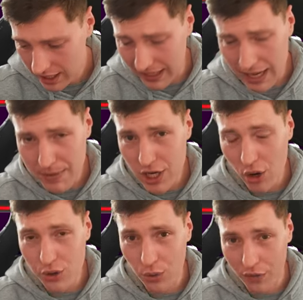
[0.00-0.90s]
But let me
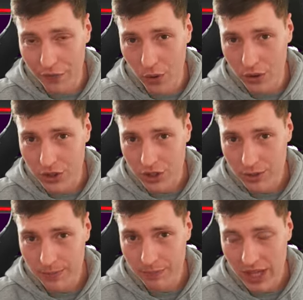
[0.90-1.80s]
know your
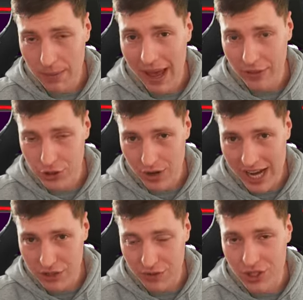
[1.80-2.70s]
thoughts about the
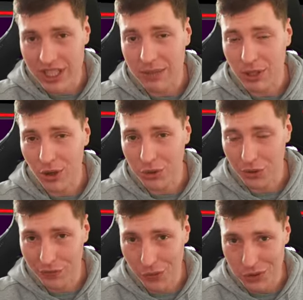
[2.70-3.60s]
transfers. Let me know
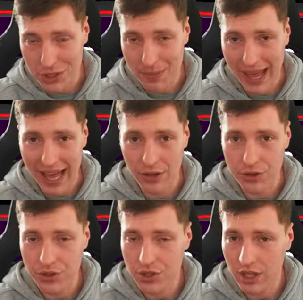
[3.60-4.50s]
your thoughts
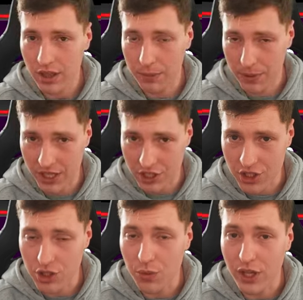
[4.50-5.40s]
about the
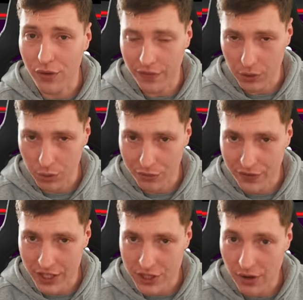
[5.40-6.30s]
predictions, where you think we'll
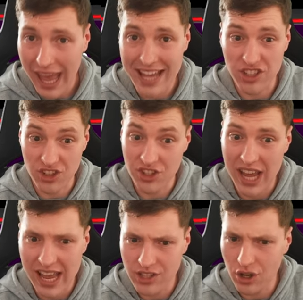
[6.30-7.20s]
finish as it
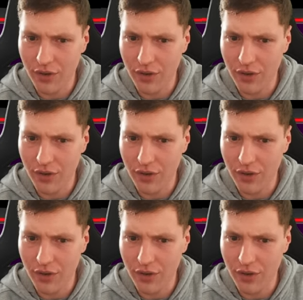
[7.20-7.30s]
stands.